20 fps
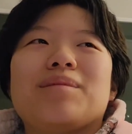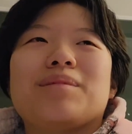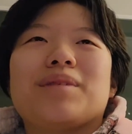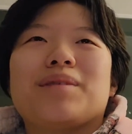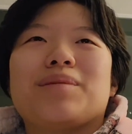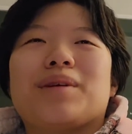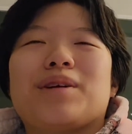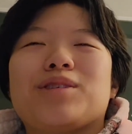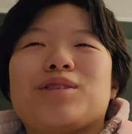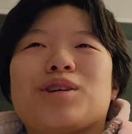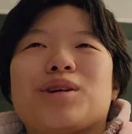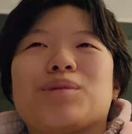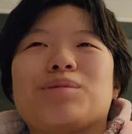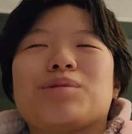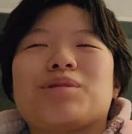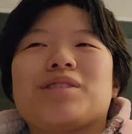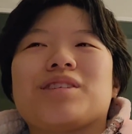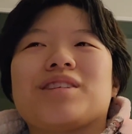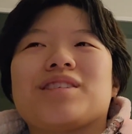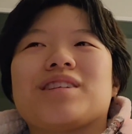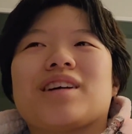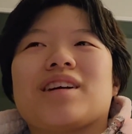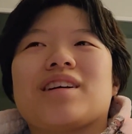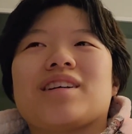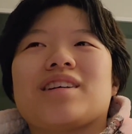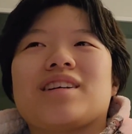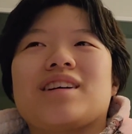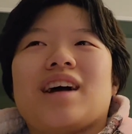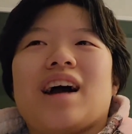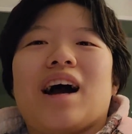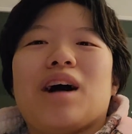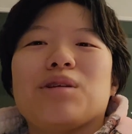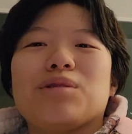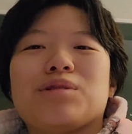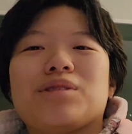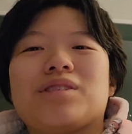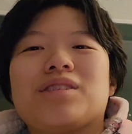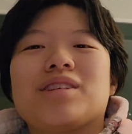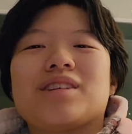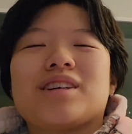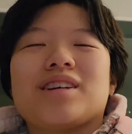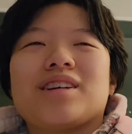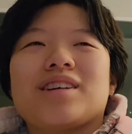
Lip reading: but my charms were just like out